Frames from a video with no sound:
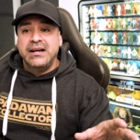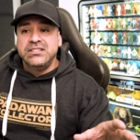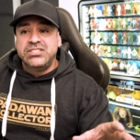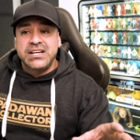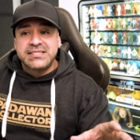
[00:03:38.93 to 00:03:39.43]

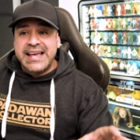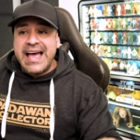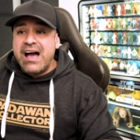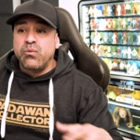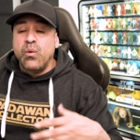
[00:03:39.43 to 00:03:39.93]
just to
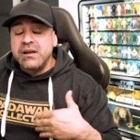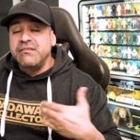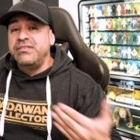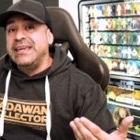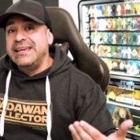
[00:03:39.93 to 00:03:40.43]
have one
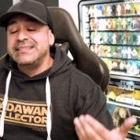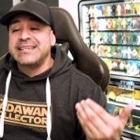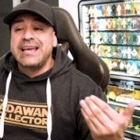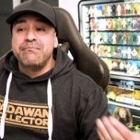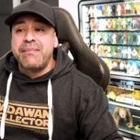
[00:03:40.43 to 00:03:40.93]
of these
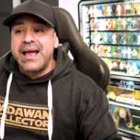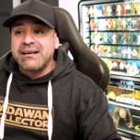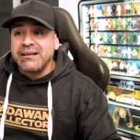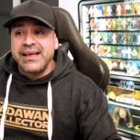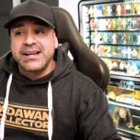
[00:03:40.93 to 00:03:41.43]
in my
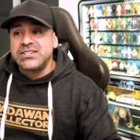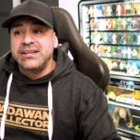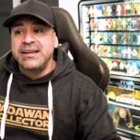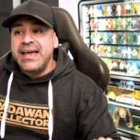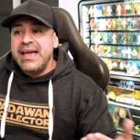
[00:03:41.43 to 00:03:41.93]

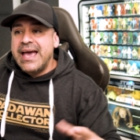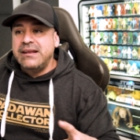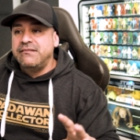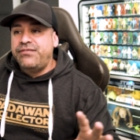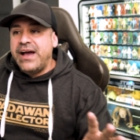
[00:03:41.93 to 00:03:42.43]
collection. And
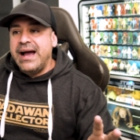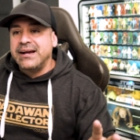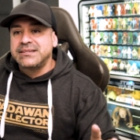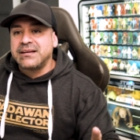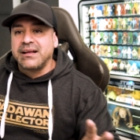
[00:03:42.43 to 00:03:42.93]
in
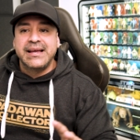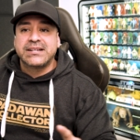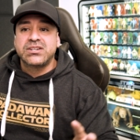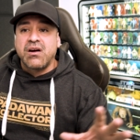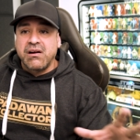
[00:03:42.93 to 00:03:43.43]
fact,
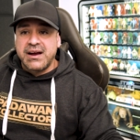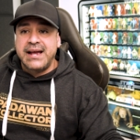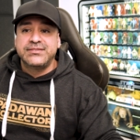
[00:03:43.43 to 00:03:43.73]
Collector Archive